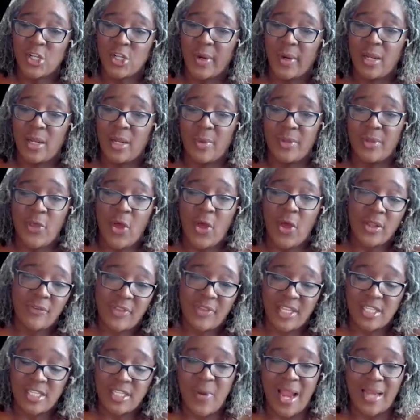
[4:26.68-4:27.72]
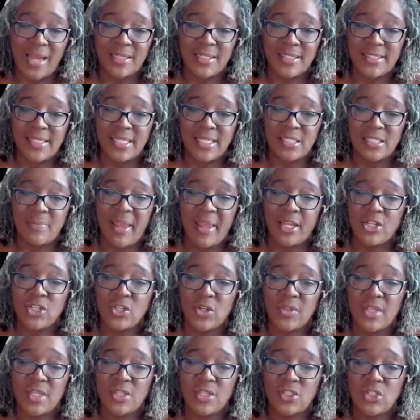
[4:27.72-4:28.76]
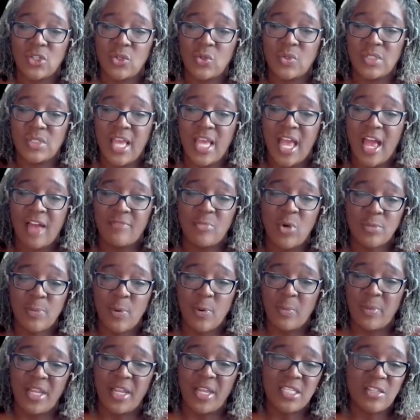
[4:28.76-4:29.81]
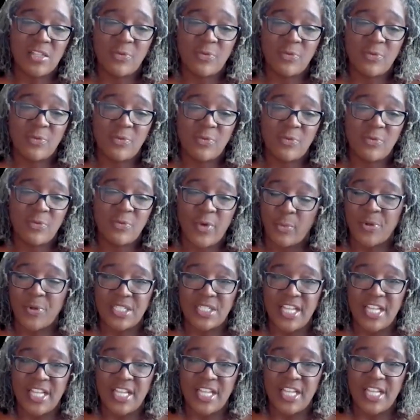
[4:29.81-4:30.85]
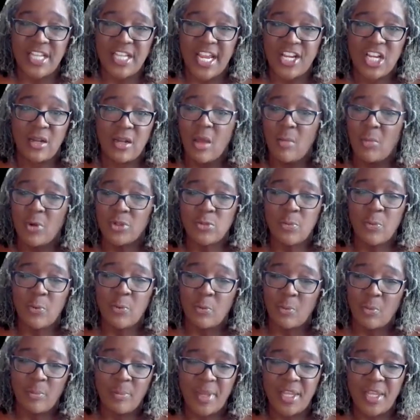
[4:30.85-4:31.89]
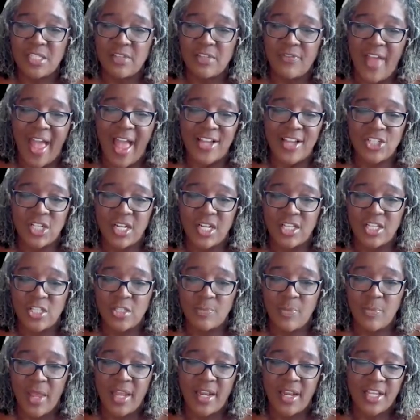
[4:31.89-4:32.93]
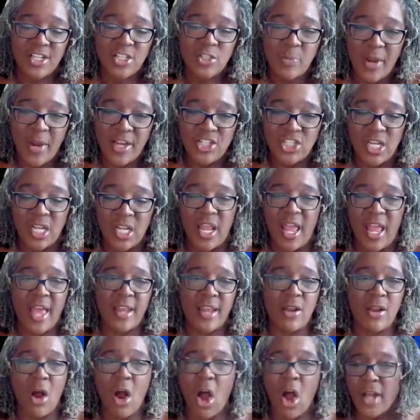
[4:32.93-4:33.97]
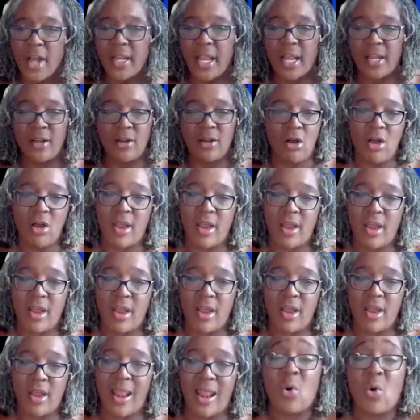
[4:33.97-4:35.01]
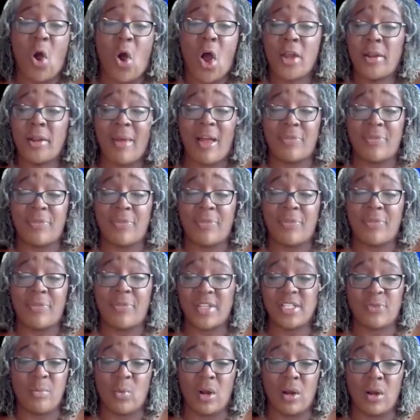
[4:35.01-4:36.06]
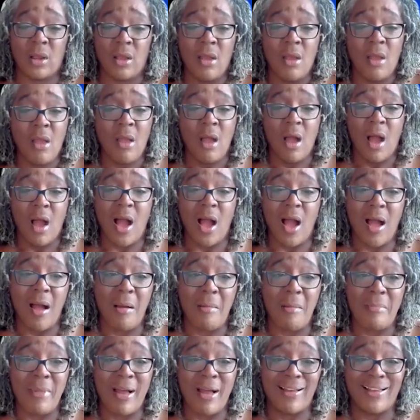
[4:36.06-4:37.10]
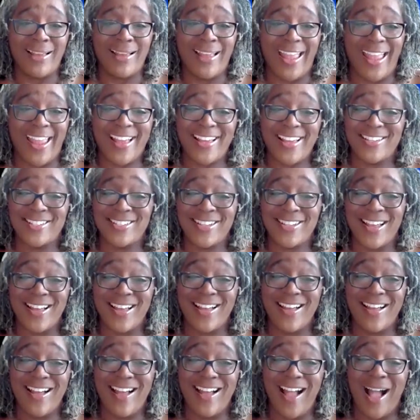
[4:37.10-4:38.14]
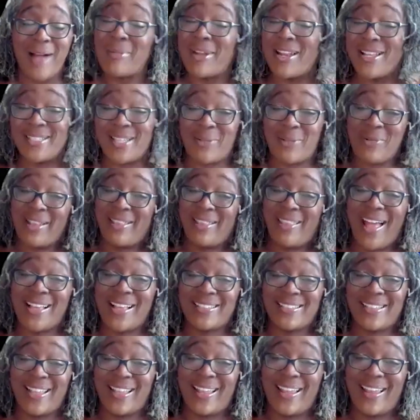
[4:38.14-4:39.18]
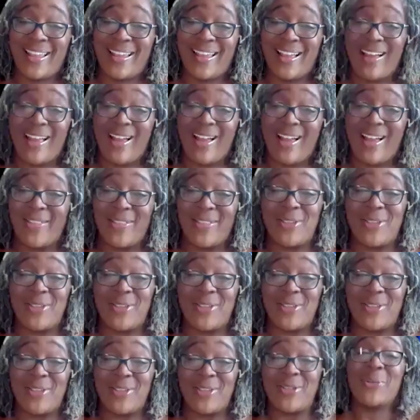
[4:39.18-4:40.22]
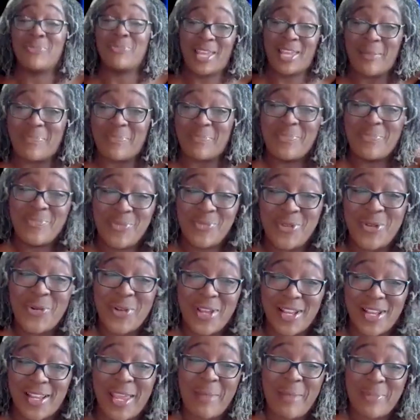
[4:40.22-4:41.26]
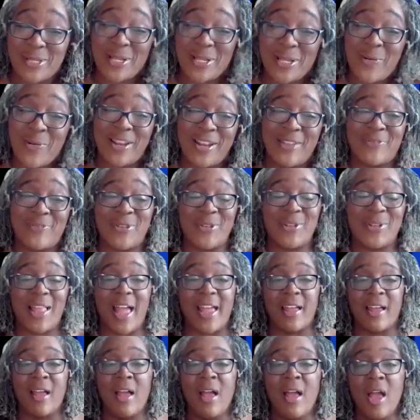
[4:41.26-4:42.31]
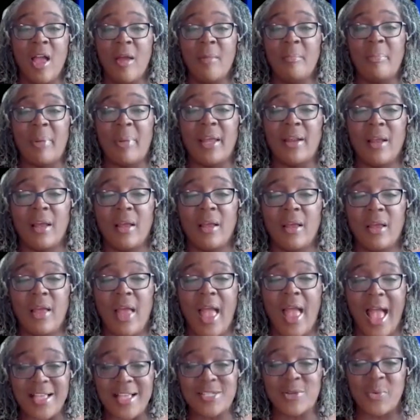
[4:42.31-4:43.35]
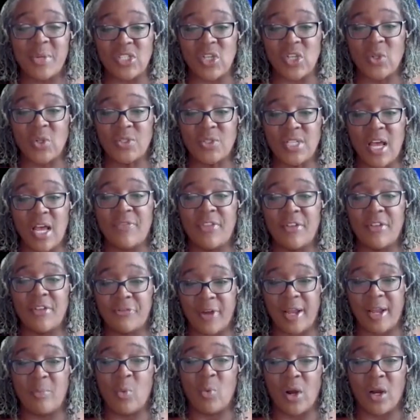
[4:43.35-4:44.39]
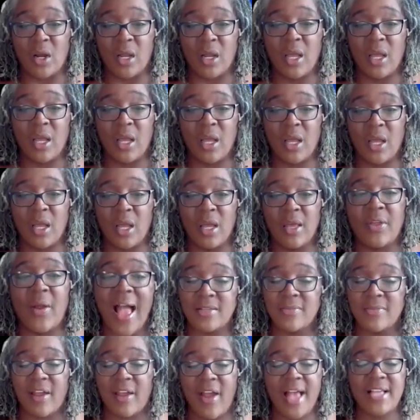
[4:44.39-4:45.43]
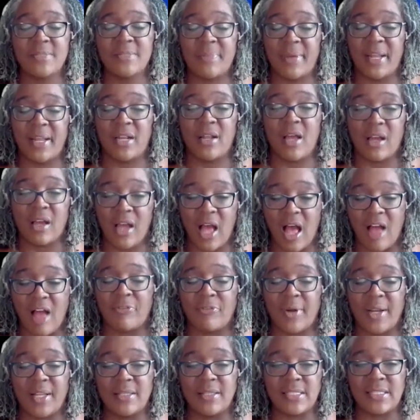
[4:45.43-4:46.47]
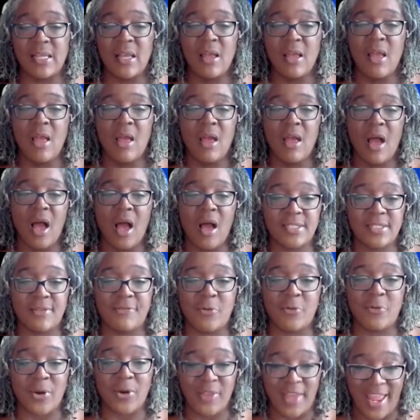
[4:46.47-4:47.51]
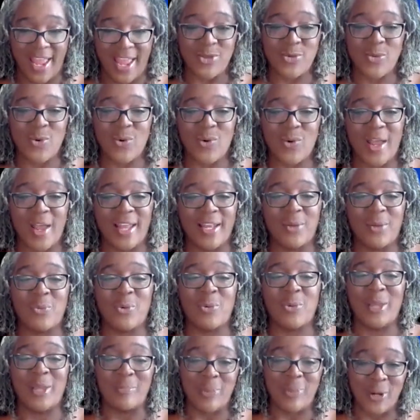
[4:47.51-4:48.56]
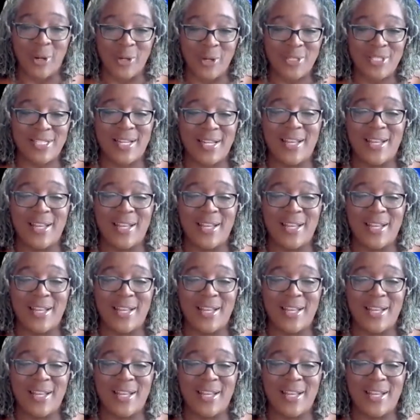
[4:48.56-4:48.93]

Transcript: Integrated with all of these practices, making sure that students have multiple means of representation, multiple means of action and expression, and on and on. I can go on about this framework. And I'm going to say one last thing, and then you can keep us going if you like. But as a result of the framework, there has been a conference. This is the 4th annual, and it will be in